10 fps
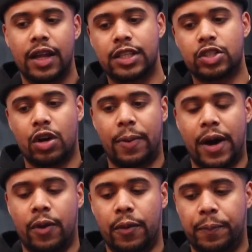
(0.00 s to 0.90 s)
Let's talk
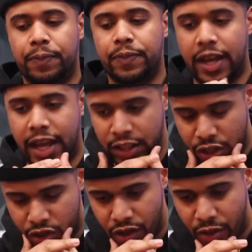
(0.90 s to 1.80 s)
about the
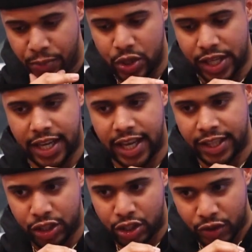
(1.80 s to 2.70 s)
industry, the music
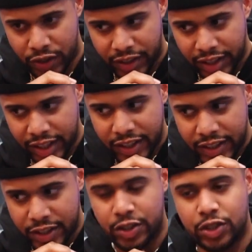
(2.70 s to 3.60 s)
industry.
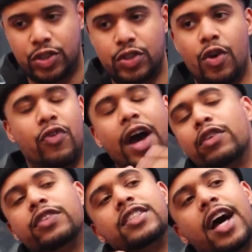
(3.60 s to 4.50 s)
Mm-hmm. Right
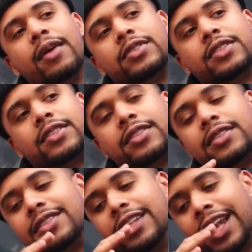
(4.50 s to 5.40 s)
off the top,
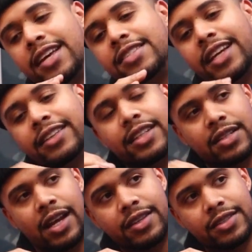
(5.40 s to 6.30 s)
likes and
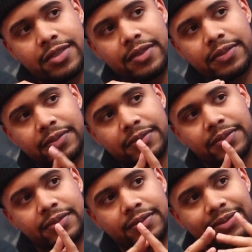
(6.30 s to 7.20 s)
dislikes. Ooh.